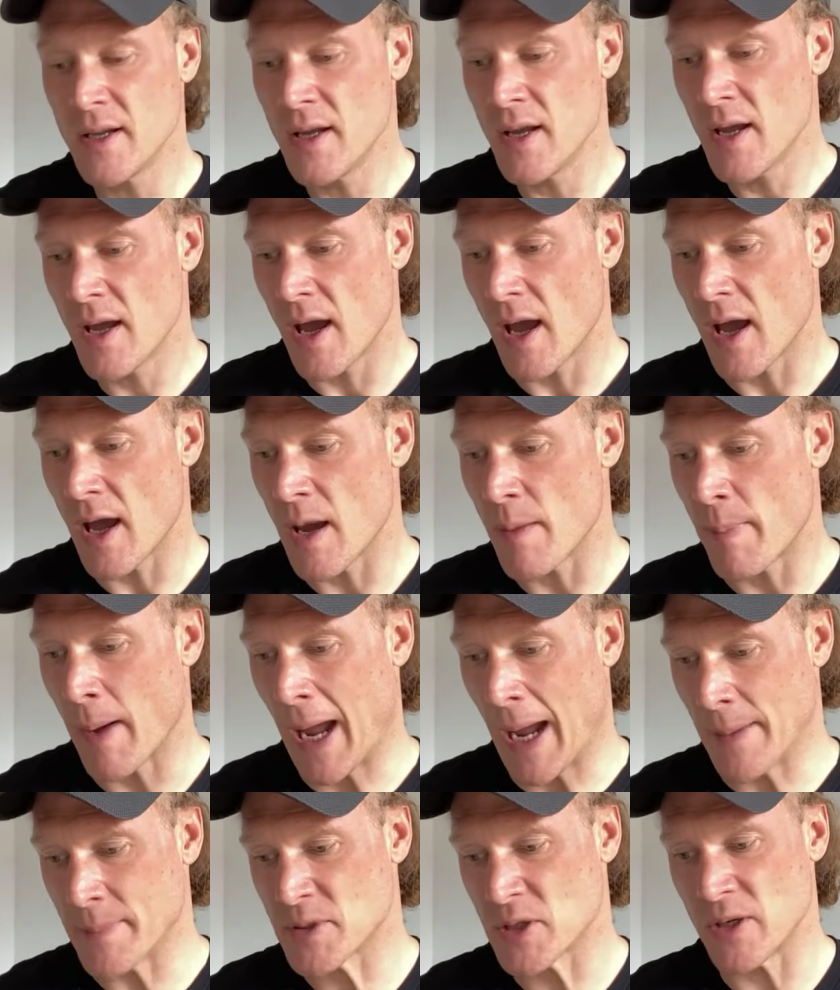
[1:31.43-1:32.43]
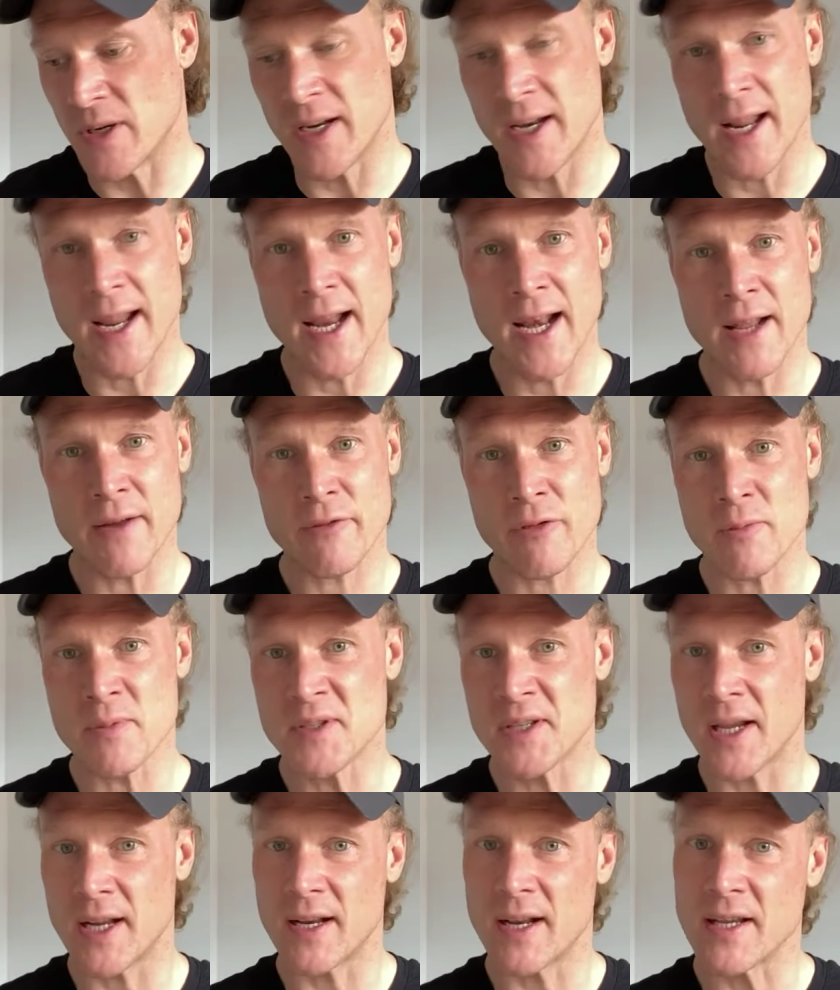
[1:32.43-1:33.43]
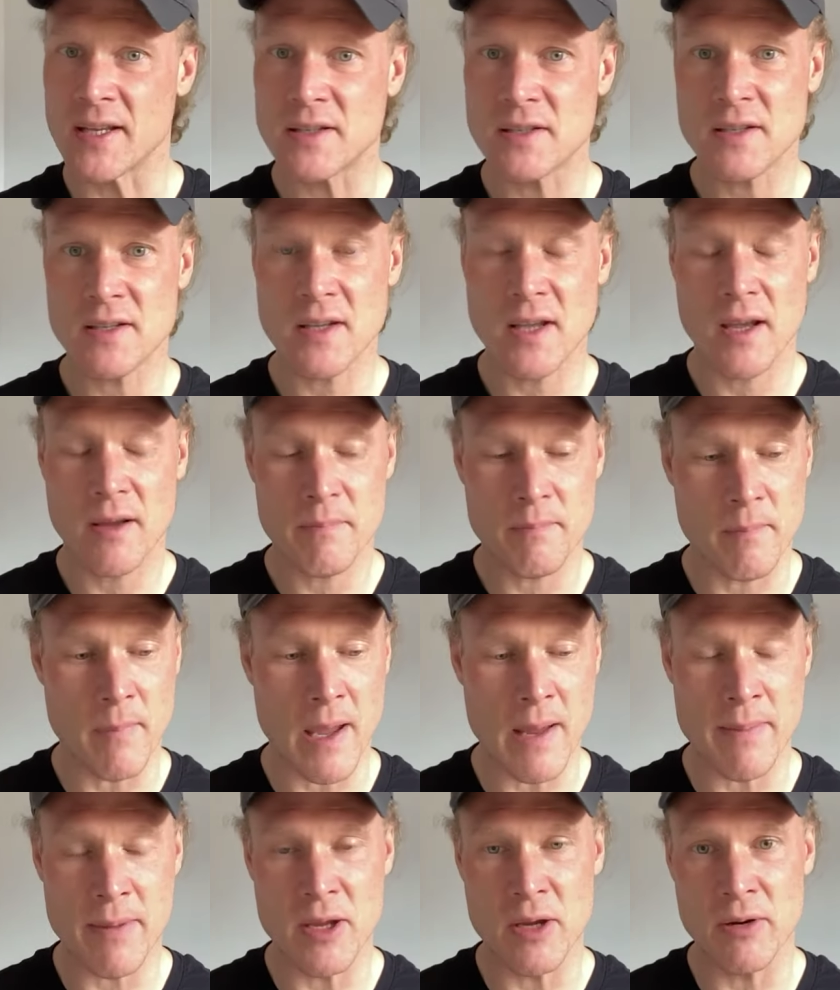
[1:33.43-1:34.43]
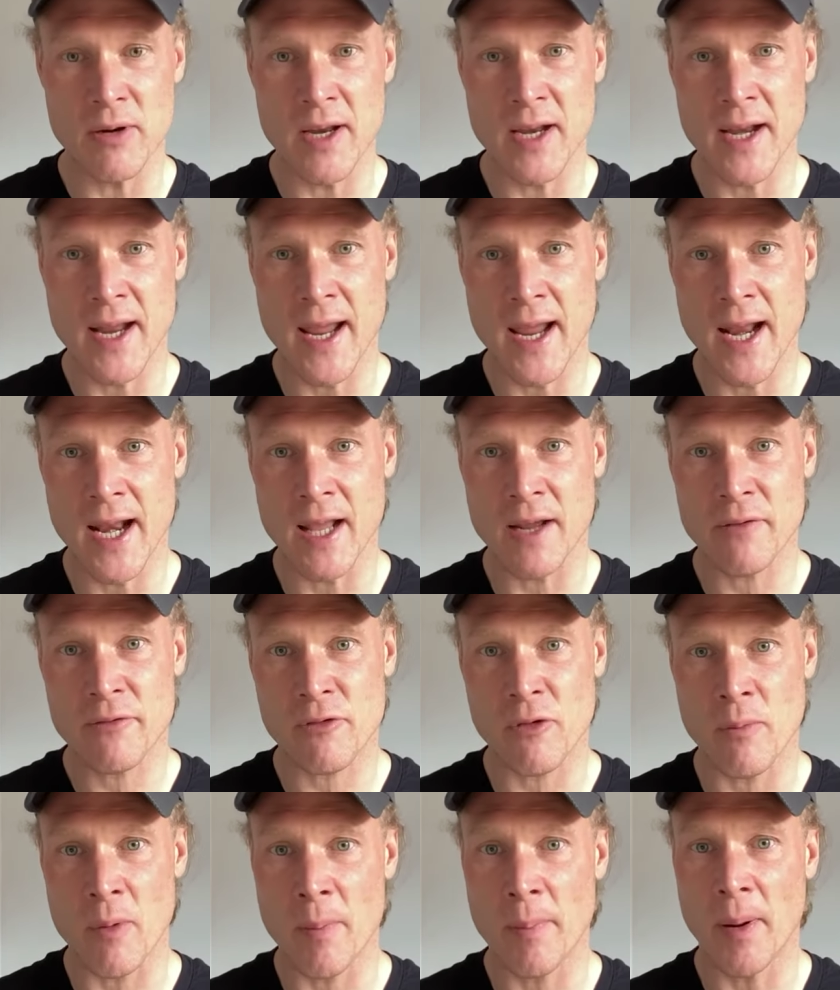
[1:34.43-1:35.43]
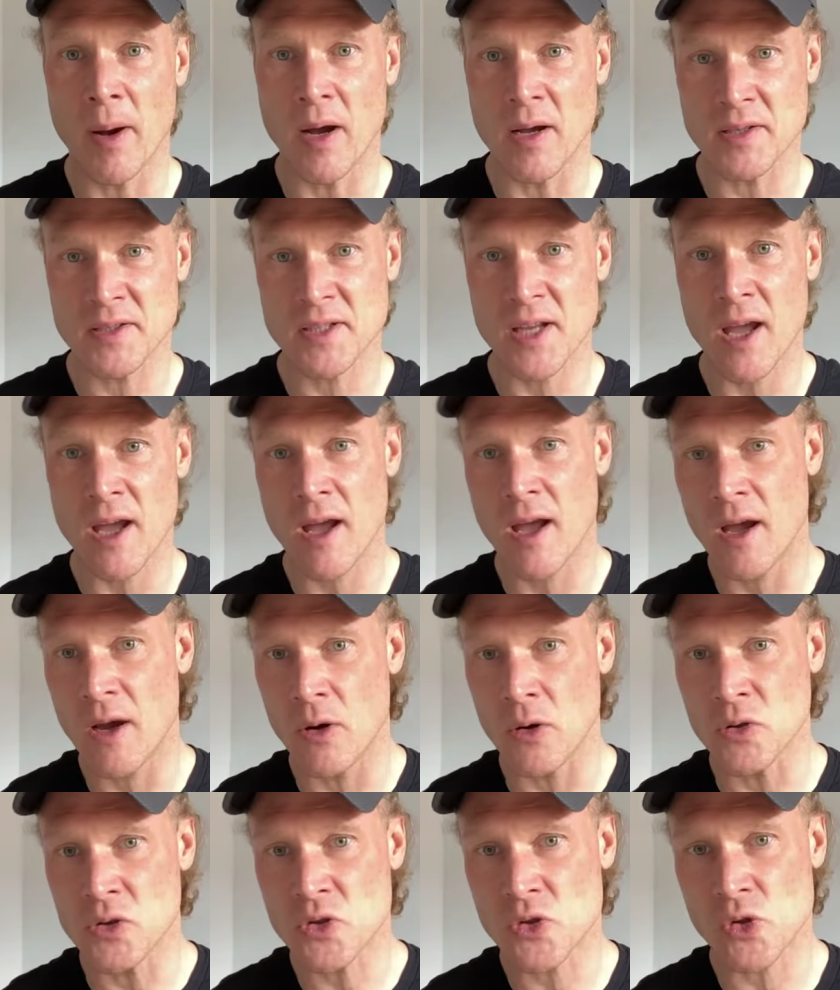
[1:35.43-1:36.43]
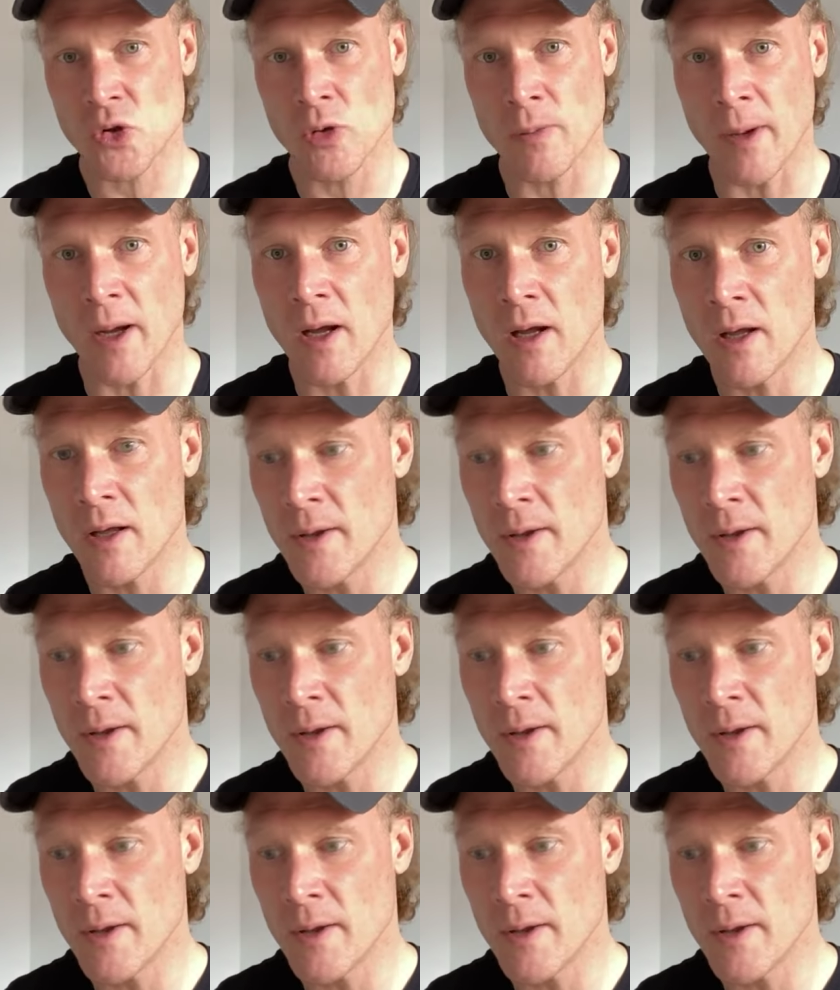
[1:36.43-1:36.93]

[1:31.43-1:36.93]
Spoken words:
Perhaps you need healing from sickness. Maybe you need healing from a past hurt or trauma.